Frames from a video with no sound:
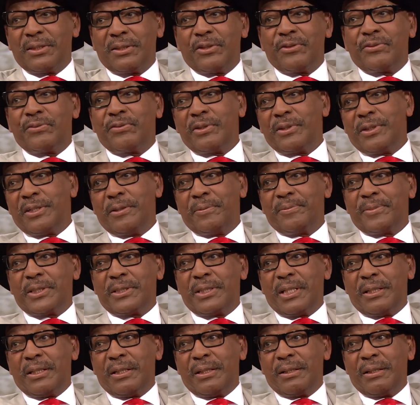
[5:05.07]
to the Trillium
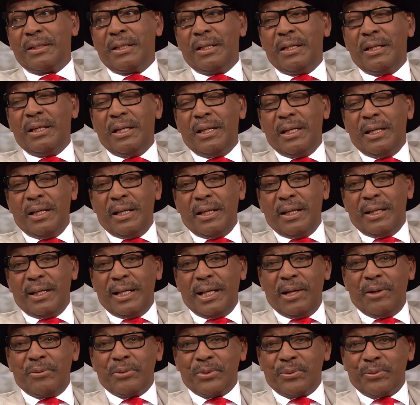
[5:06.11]
Center
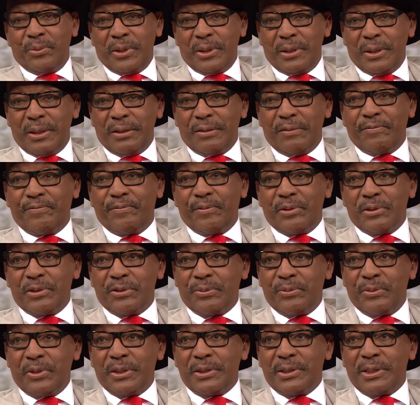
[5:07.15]
and I was one of the
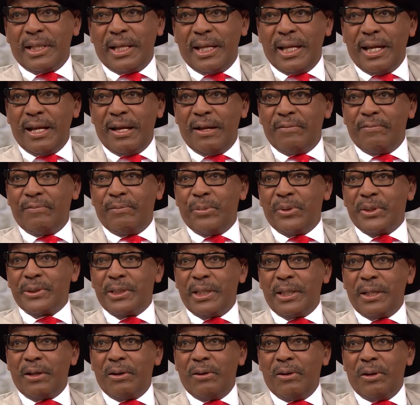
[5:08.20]
first ones to have what
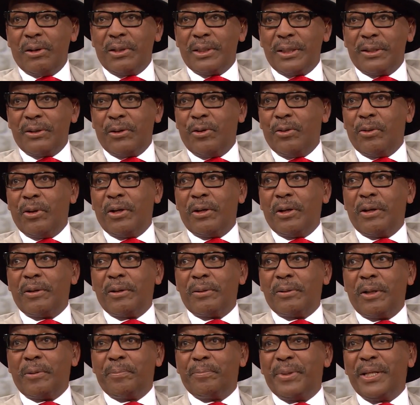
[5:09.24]
they call an, oh,
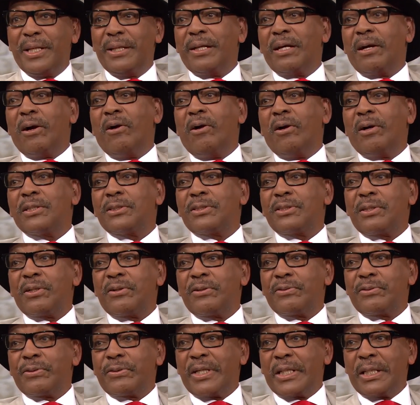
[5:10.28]
uh, a beating heart
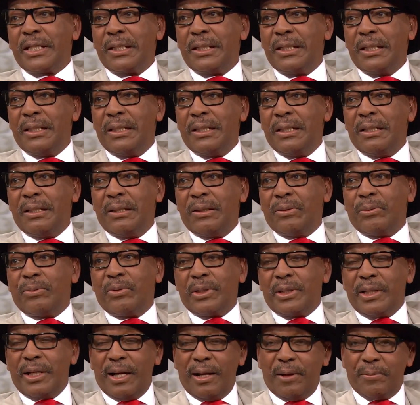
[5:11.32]
surgery,
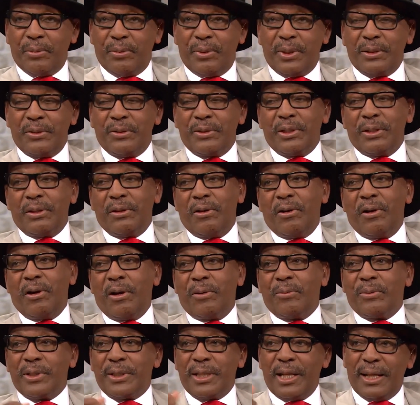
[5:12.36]
where they operate on your
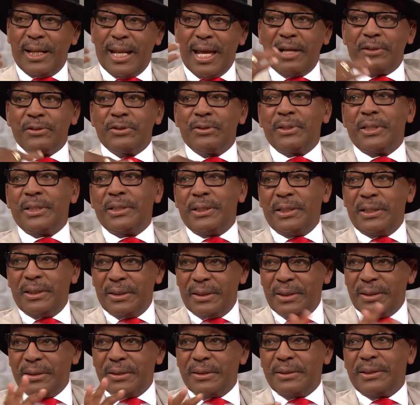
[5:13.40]
heart without actually
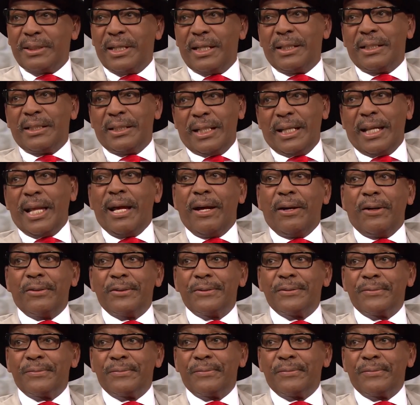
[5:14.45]
taking it out.